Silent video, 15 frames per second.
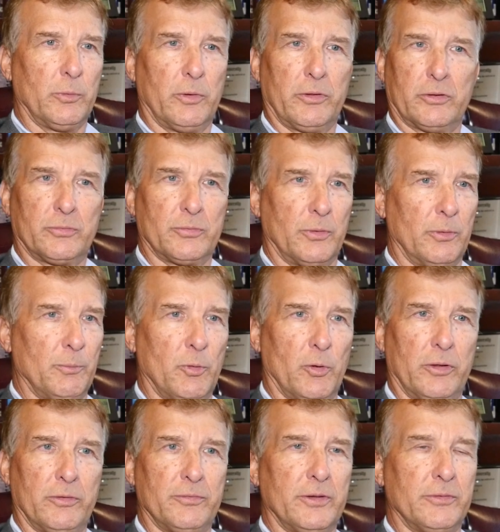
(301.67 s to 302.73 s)
with us for
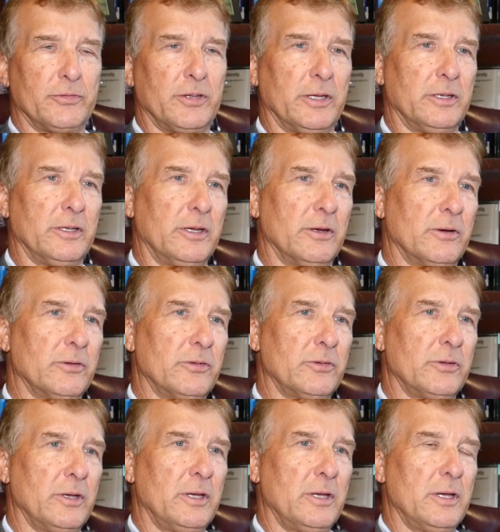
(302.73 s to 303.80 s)
more than 15
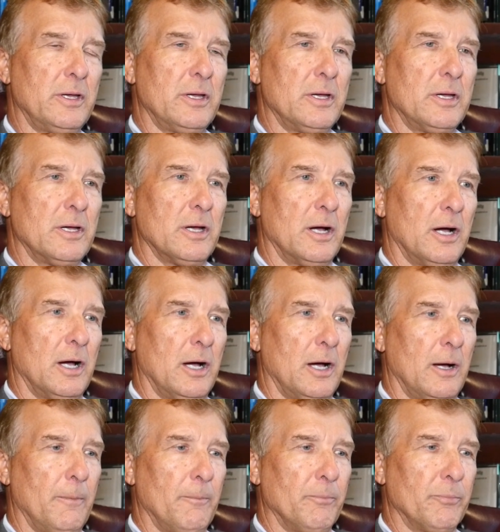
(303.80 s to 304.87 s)
years.
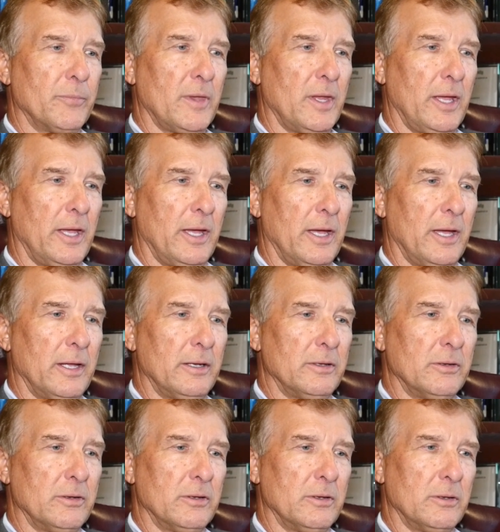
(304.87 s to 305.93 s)

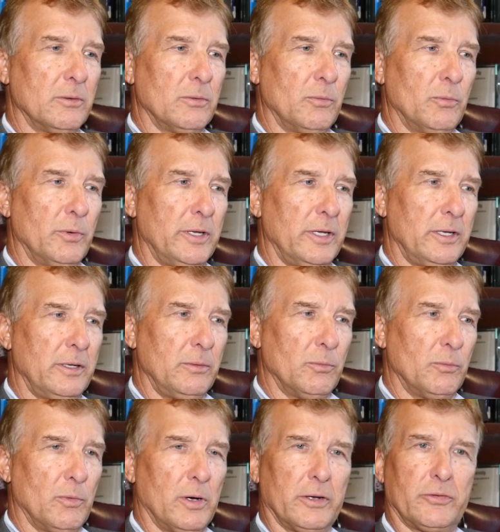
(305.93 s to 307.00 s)
And we
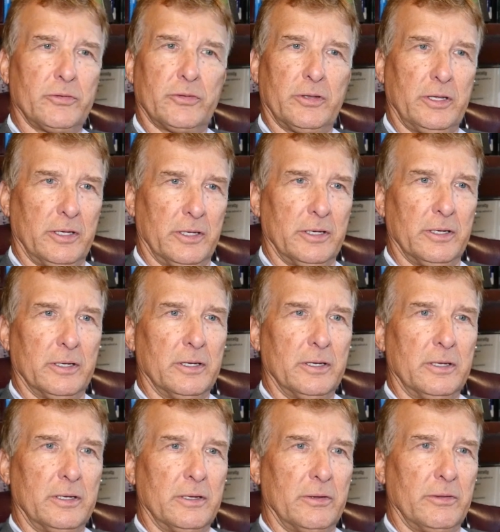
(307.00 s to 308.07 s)
want to see
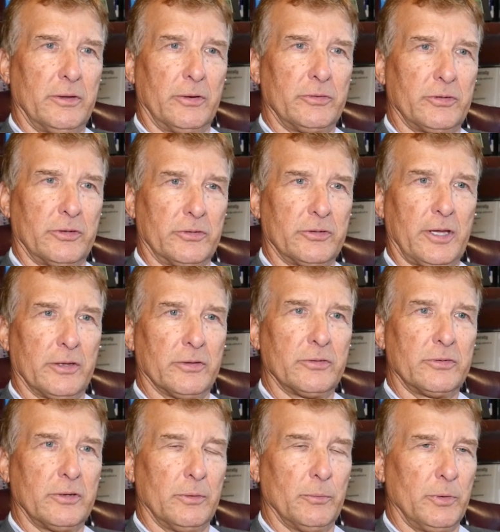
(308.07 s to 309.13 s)
their
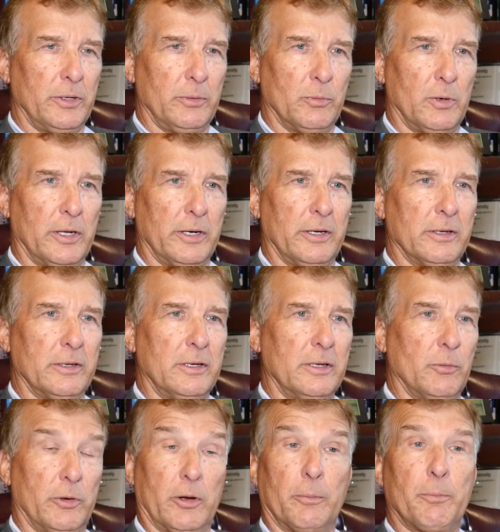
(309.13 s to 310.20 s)
success, and we
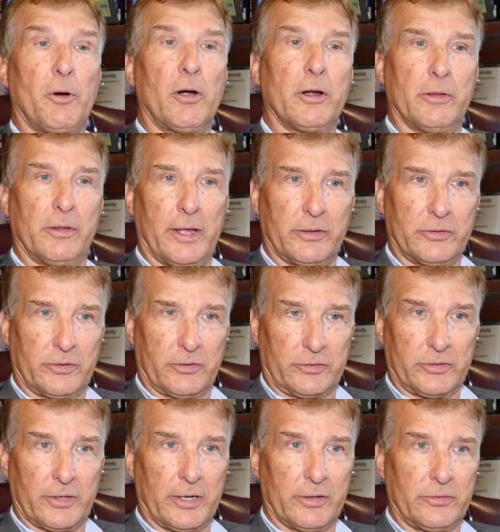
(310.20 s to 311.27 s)
are a part of that
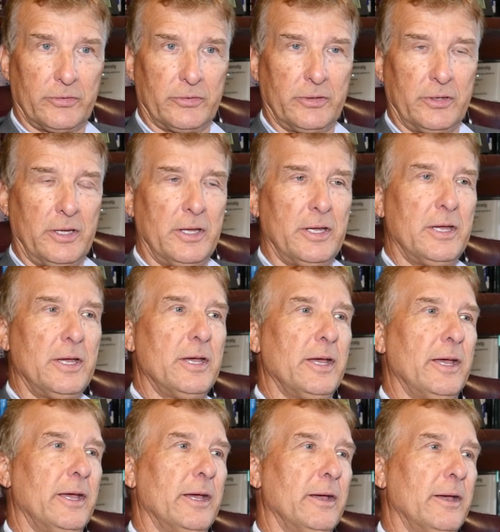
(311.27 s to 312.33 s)
success.
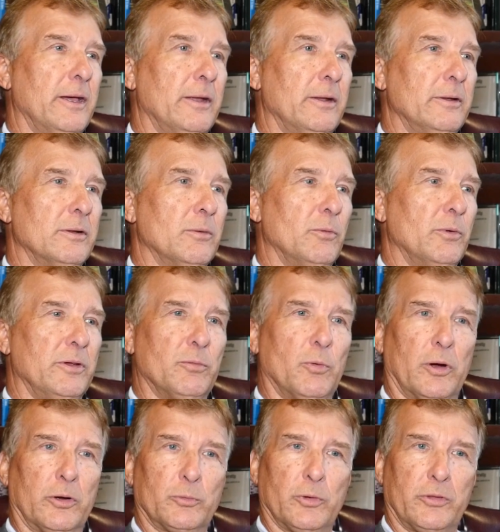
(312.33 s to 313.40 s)
And we've
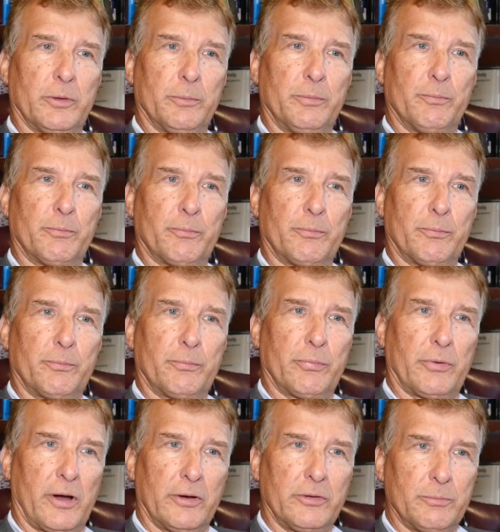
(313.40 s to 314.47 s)
worked with them
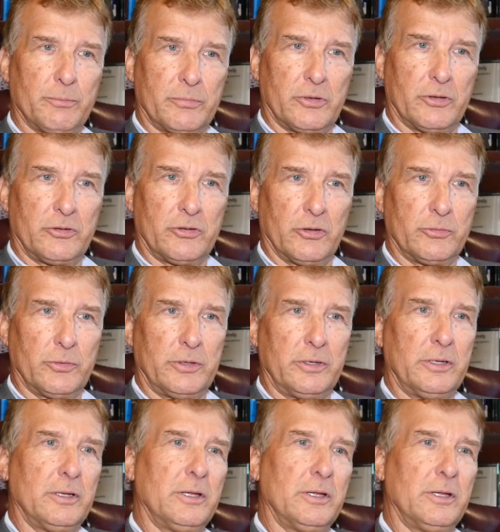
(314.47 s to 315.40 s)
prior to children,